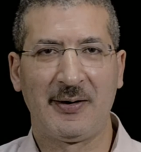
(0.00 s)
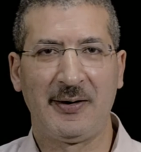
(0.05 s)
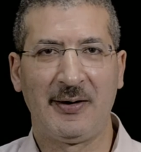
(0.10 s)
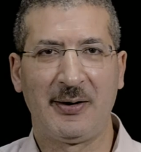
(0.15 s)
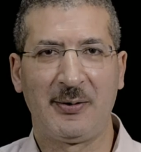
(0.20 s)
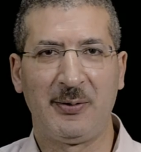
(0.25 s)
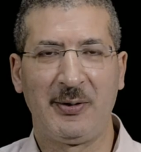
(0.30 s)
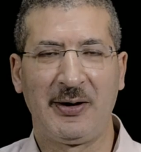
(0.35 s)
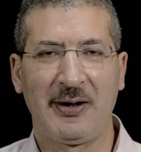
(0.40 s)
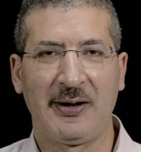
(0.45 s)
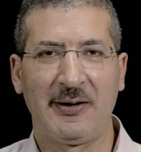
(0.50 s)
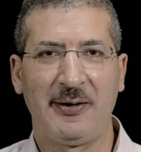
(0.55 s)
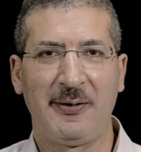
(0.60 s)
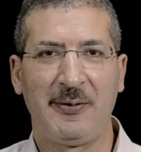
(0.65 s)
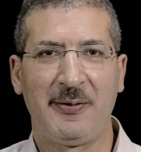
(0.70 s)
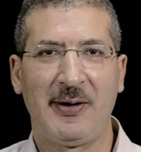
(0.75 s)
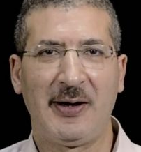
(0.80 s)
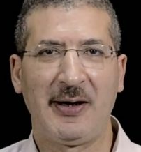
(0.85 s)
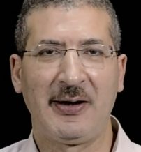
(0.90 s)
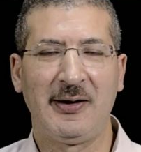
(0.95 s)
that we can
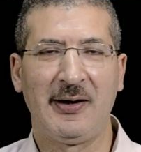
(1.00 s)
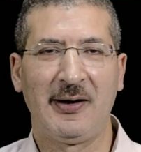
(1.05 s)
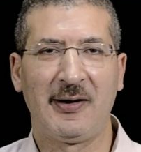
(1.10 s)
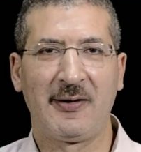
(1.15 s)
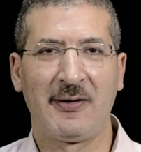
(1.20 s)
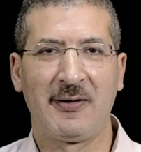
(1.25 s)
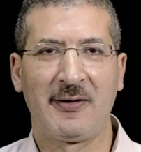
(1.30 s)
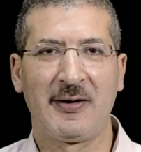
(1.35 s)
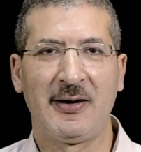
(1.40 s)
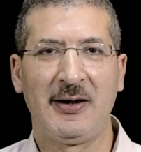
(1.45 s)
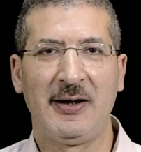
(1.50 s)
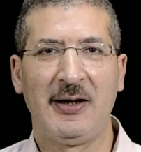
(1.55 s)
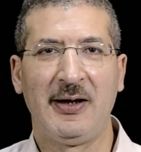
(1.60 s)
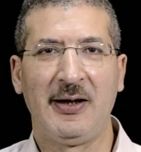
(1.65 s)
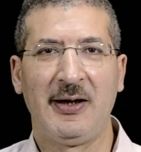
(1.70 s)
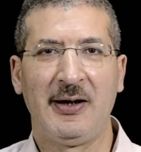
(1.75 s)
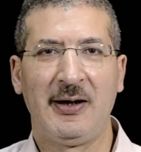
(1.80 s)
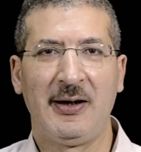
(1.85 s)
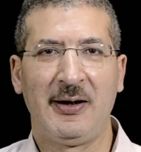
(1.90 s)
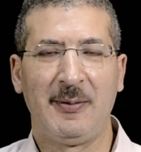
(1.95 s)
define as
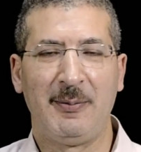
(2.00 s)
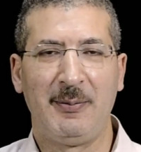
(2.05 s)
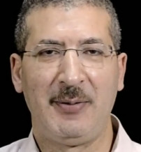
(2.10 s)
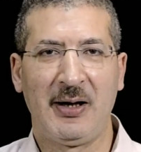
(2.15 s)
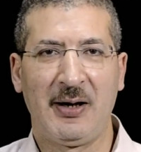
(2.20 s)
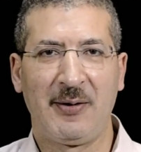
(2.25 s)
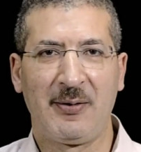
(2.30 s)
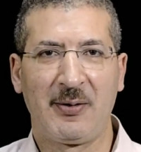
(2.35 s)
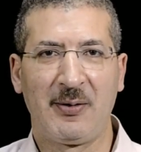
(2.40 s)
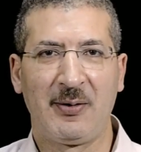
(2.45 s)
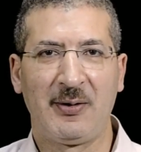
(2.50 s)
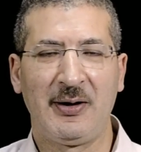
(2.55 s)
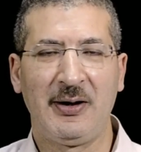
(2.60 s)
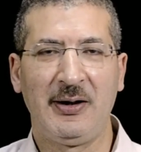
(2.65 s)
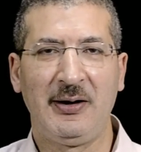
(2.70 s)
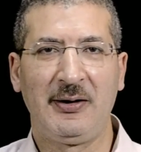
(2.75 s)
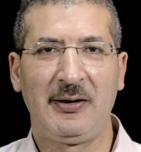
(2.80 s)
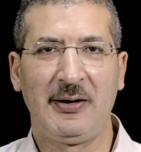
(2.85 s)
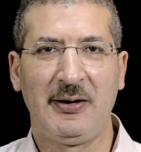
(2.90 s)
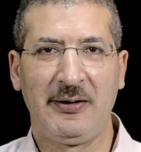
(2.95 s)
behavioral
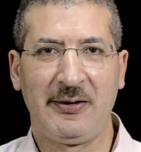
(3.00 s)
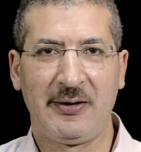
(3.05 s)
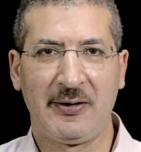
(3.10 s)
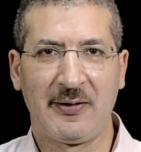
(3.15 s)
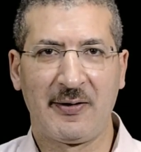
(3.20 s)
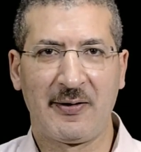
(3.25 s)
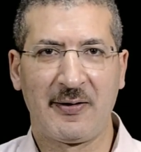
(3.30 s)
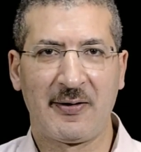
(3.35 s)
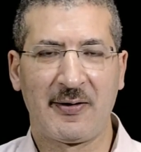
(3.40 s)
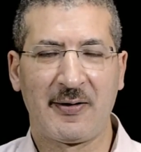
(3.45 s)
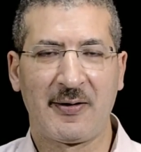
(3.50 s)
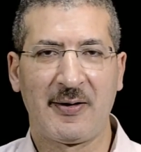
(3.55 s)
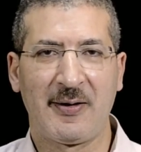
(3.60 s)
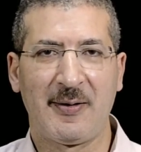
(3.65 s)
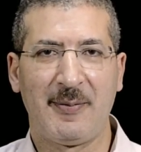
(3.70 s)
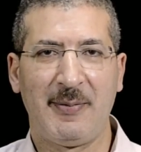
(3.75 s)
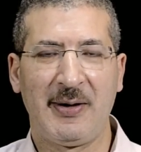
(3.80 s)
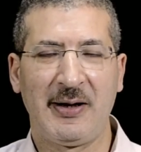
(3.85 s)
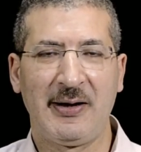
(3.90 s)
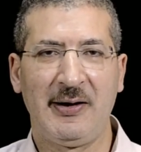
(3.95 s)
intelligence.
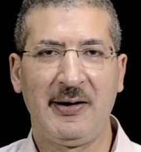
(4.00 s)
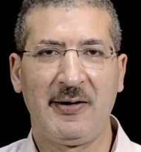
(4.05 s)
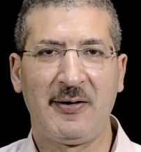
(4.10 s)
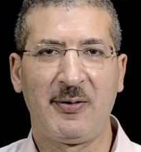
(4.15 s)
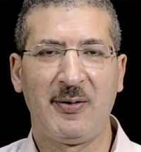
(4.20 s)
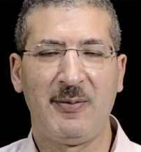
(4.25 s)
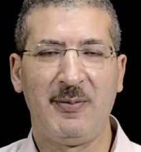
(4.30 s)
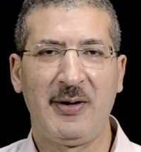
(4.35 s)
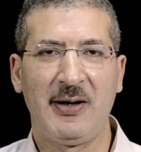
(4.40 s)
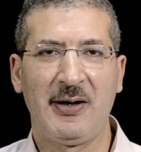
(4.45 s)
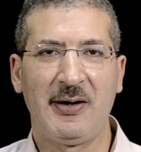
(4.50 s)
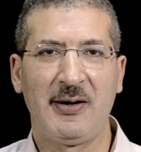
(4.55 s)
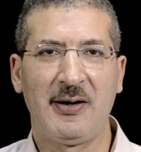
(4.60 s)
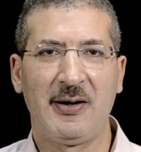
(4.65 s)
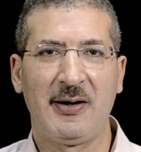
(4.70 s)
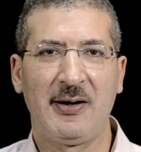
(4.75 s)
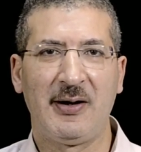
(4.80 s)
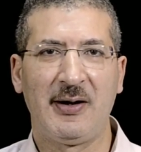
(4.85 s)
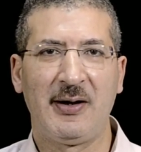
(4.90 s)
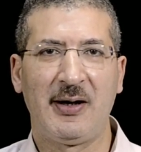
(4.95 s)
By this we mean
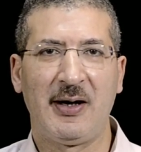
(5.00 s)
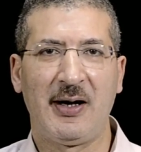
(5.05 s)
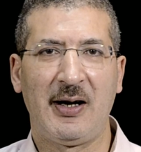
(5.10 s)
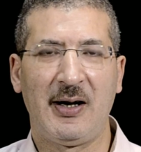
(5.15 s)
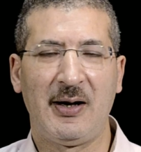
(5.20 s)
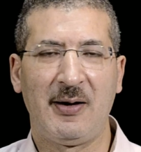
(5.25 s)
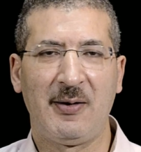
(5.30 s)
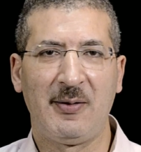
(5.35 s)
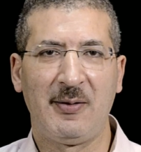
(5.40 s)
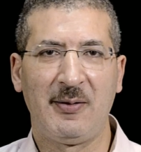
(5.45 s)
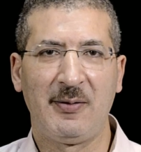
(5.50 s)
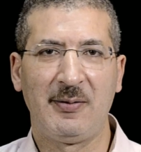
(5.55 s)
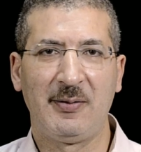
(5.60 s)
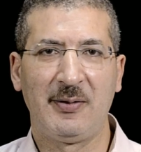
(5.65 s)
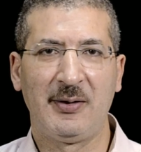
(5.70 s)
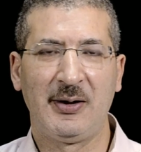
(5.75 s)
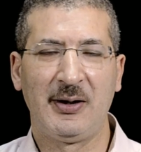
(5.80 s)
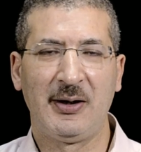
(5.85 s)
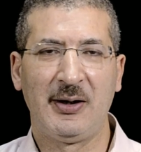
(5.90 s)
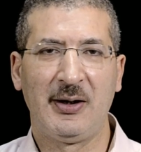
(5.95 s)
how
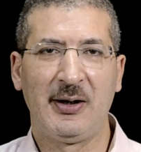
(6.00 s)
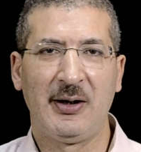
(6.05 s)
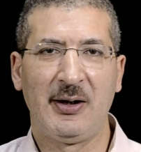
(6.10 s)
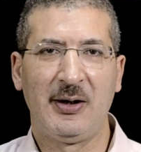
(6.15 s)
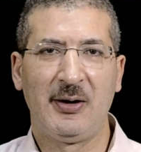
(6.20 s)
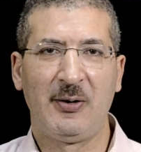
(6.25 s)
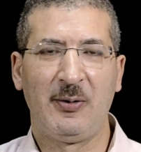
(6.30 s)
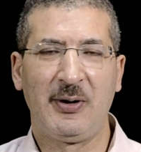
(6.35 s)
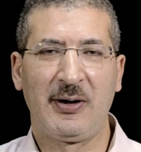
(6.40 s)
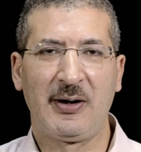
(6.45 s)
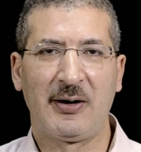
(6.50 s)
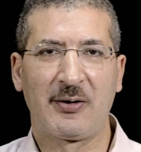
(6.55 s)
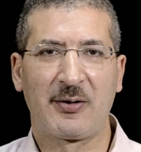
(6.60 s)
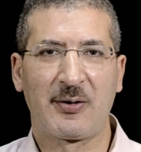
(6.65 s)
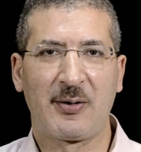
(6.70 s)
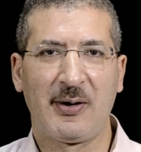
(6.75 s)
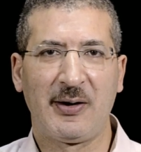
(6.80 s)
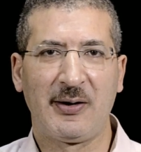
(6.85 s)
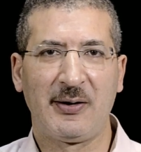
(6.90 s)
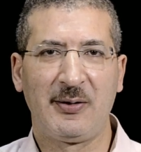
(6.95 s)
we can
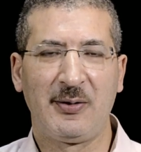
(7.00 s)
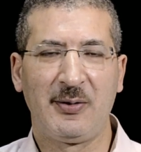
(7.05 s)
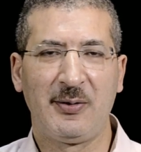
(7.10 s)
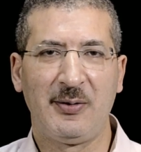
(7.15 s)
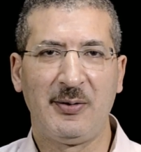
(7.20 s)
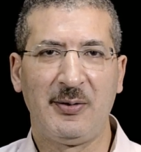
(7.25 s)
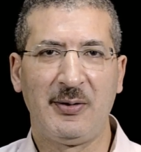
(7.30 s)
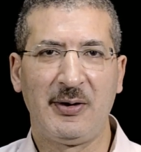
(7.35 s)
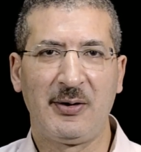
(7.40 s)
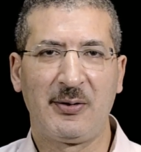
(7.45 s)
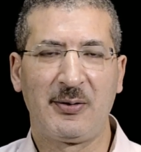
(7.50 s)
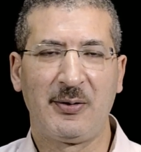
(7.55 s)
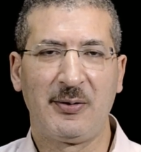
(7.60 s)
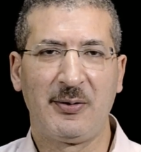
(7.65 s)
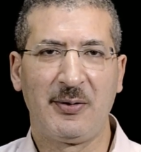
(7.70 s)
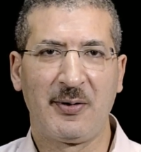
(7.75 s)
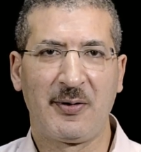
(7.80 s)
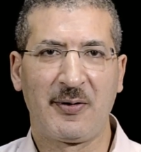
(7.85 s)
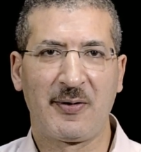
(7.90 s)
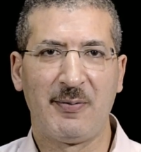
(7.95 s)
try to
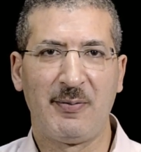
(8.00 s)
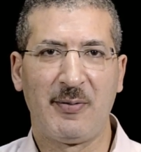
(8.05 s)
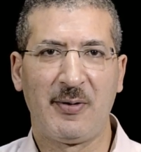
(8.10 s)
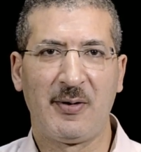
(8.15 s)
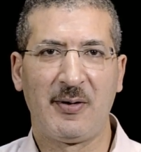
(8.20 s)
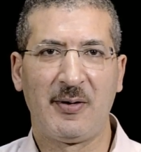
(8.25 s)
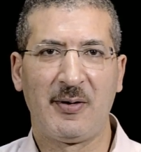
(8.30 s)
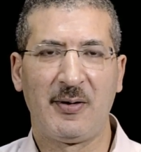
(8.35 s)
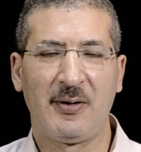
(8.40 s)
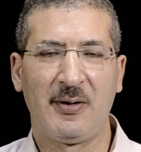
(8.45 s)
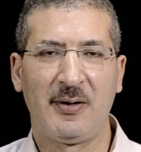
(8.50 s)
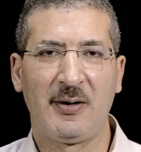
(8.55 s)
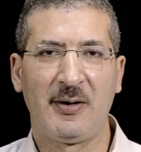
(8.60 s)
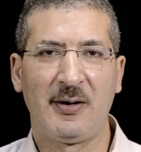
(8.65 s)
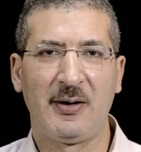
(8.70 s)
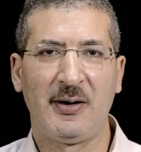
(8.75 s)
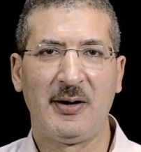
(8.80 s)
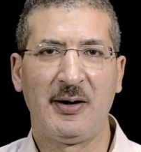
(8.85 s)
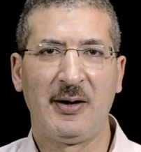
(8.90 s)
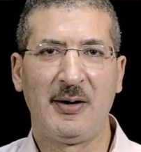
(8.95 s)
introduce more
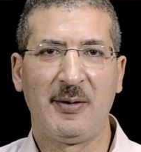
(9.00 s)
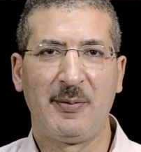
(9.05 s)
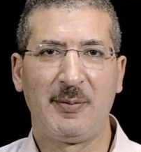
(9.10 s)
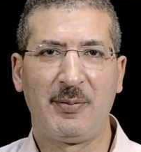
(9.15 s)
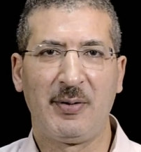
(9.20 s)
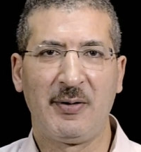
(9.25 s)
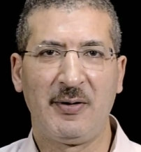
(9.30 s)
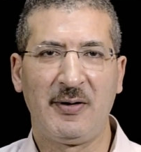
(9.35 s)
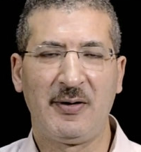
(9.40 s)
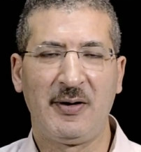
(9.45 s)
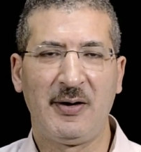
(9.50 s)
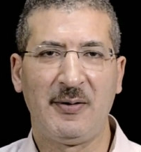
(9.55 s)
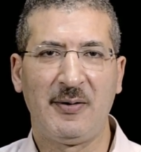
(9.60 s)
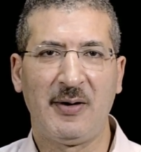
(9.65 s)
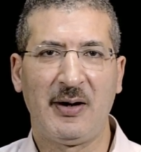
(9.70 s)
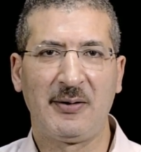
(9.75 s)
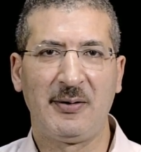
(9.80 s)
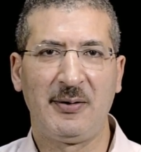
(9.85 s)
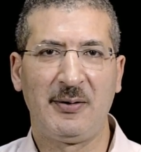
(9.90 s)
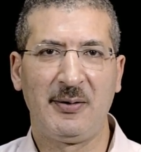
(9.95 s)
positive
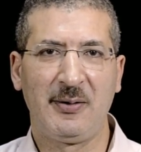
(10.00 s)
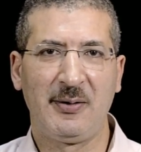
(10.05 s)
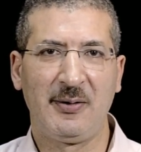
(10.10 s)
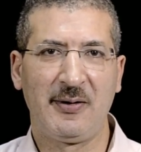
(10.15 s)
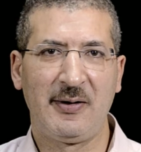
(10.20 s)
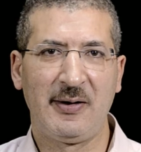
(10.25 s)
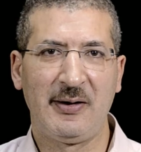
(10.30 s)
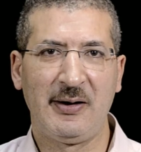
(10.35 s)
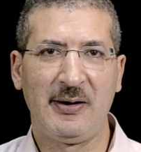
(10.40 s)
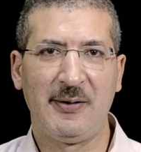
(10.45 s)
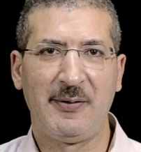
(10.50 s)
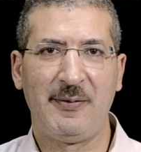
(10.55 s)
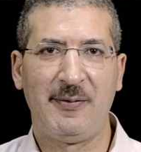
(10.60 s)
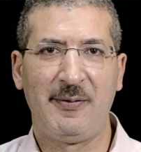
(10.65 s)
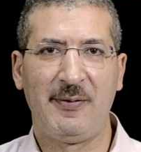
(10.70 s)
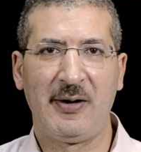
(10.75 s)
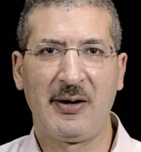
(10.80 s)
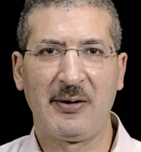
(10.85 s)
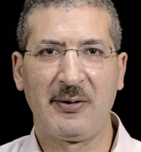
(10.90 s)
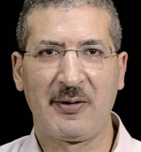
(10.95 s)
attitudes in the
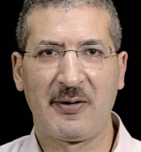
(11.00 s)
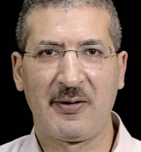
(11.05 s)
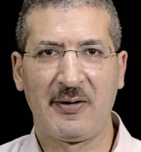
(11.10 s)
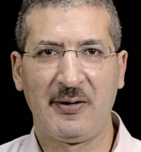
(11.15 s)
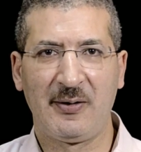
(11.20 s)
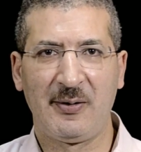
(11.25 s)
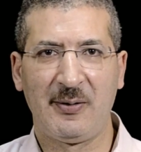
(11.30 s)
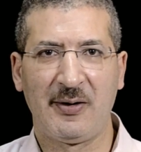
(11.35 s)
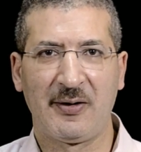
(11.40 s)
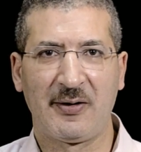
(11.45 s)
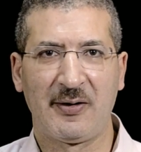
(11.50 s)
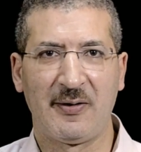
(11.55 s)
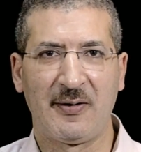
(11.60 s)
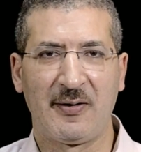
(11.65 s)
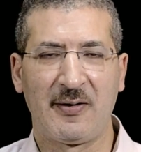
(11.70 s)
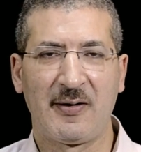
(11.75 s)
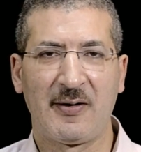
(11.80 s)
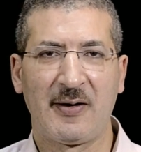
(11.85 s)
various situations.